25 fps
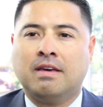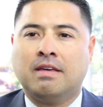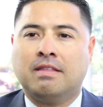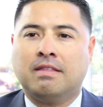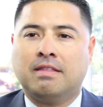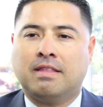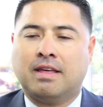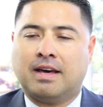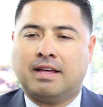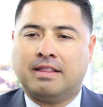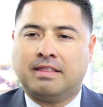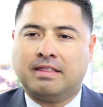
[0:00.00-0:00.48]

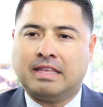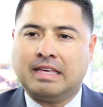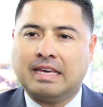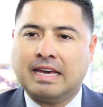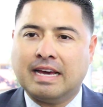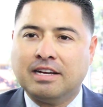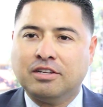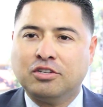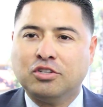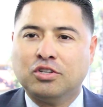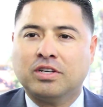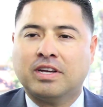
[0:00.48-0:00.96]
that the
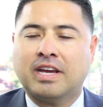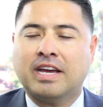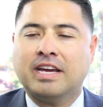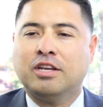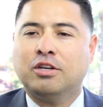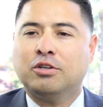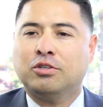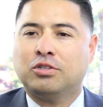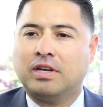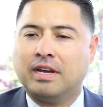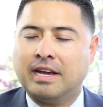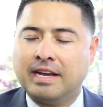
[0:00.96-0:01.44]

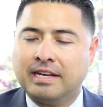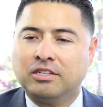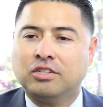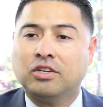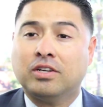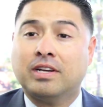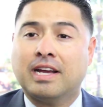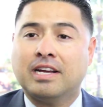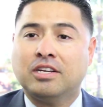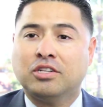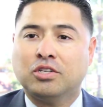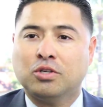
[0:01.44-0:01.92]

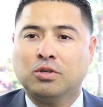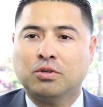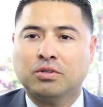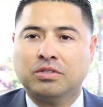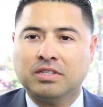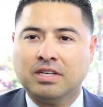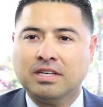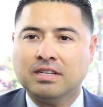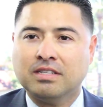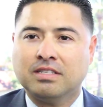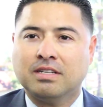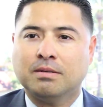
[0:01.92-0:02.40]
educational
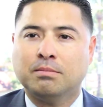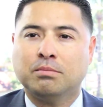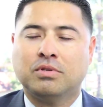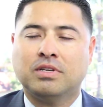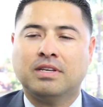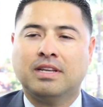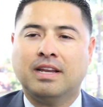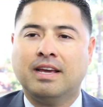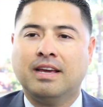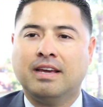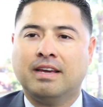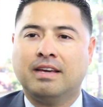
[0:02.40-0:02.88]
system
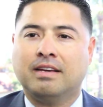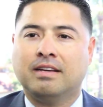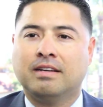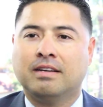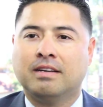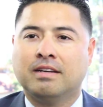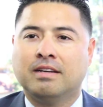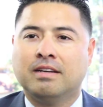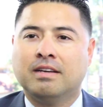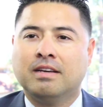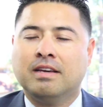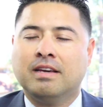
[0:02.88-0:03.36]
today
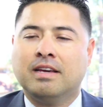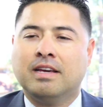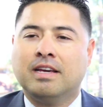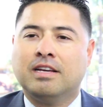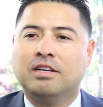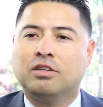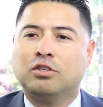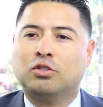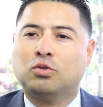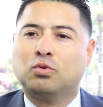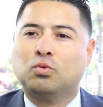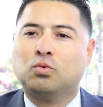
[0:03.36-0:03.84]

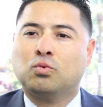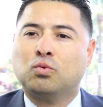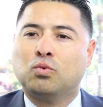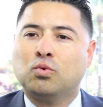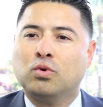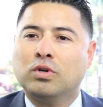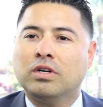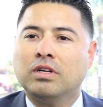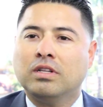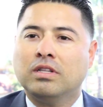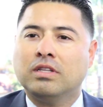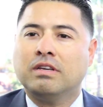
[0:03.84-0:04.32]
is
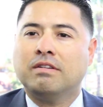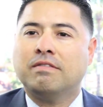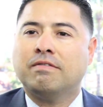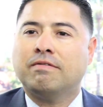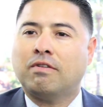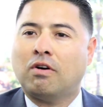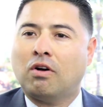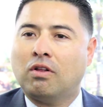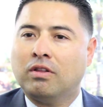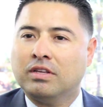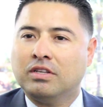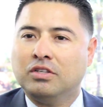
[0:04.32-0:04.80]
really
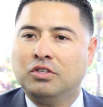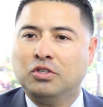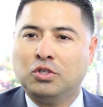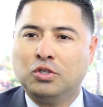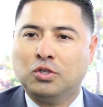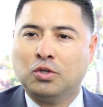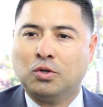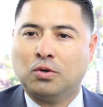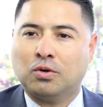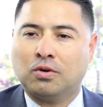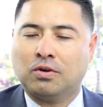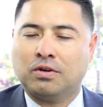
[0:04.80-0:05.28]
falling
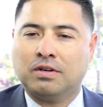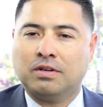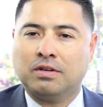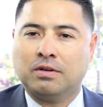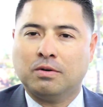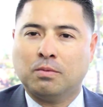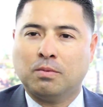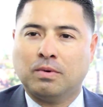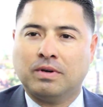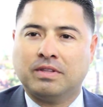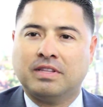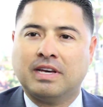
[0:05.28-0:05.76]

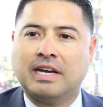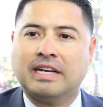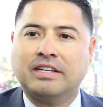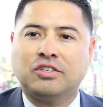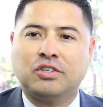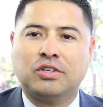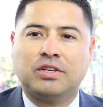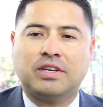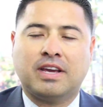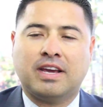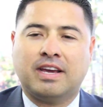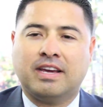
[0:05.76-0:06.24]
short with
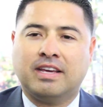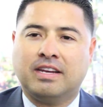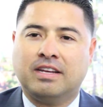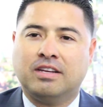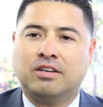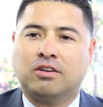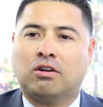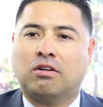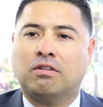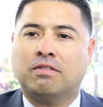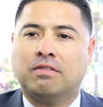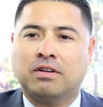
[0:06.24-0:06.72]

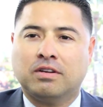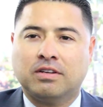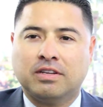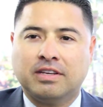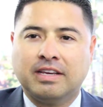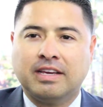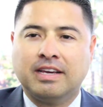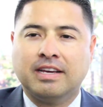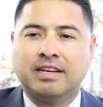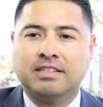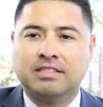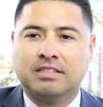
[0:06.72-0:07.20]
educating our
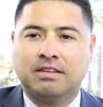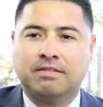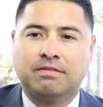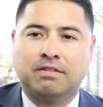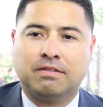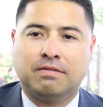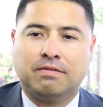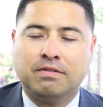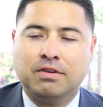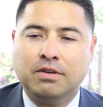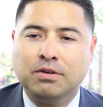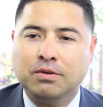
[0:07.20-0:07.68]
kids of
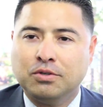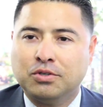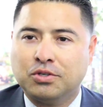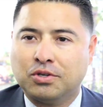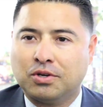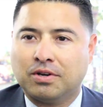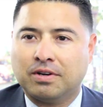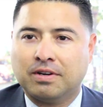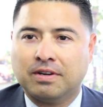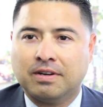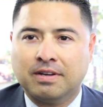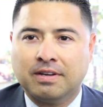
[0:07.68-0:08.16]
the
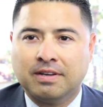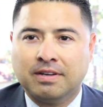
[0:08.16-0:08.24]
future,